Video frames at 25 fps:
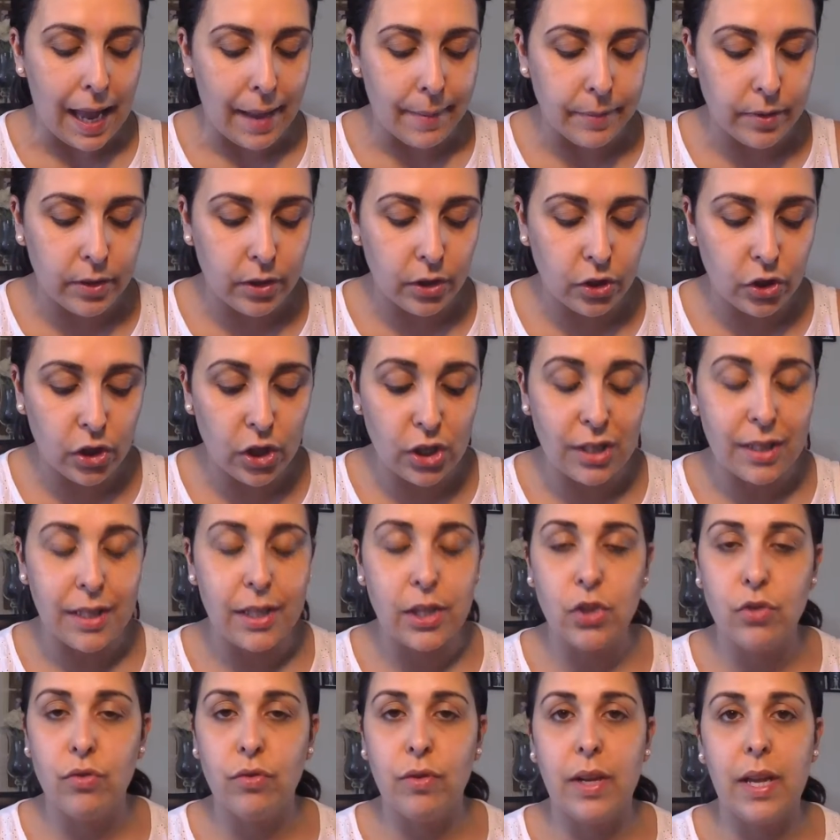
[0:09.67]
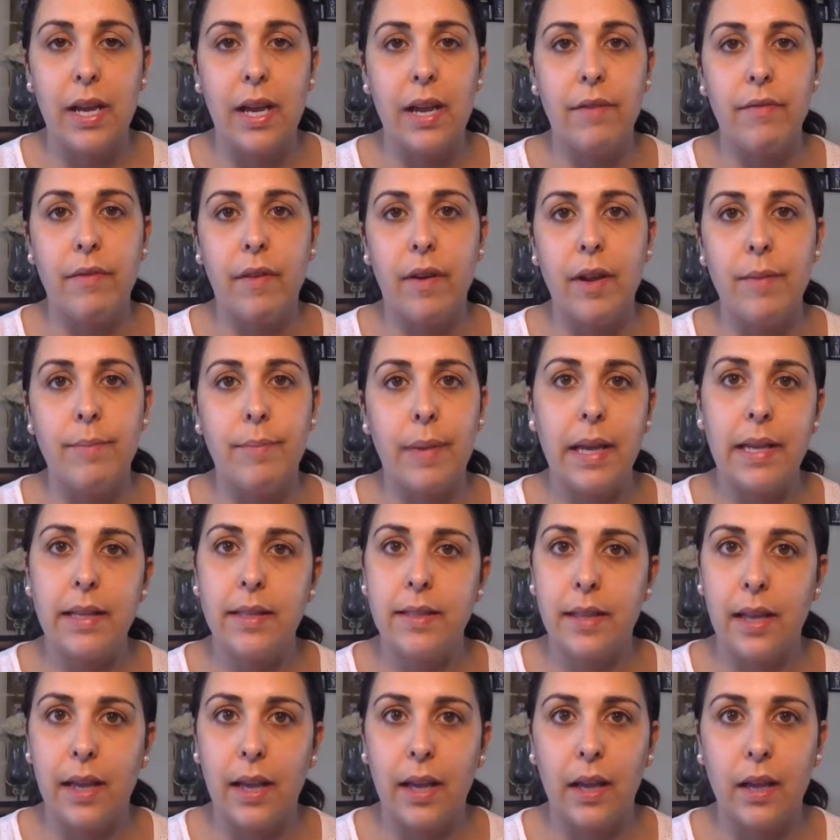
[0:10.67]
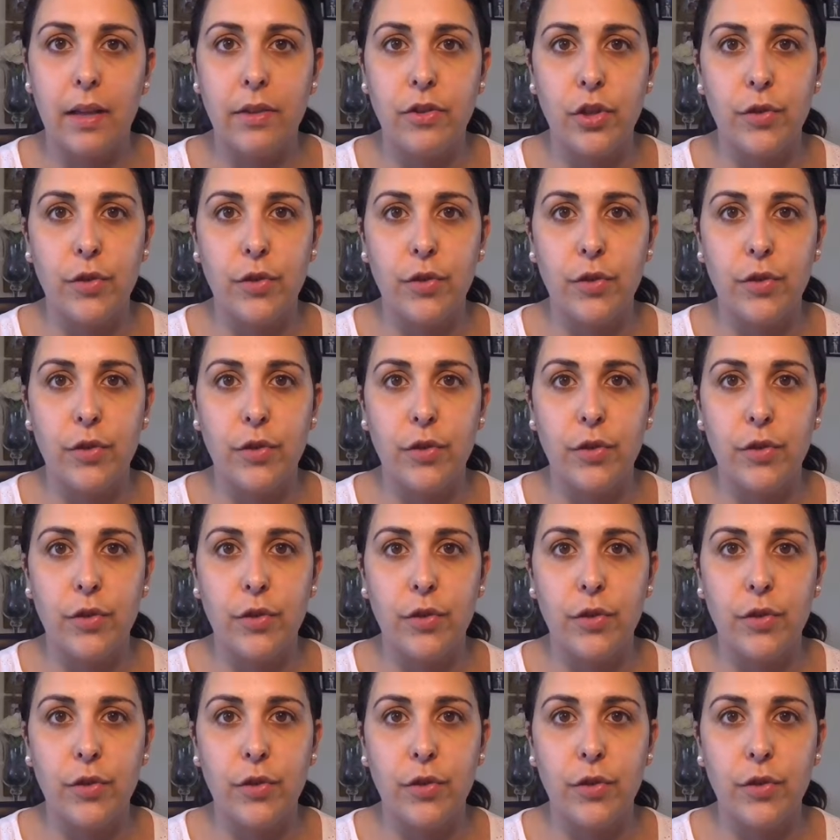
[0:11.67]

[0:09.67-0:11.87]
So it's just literally very basic,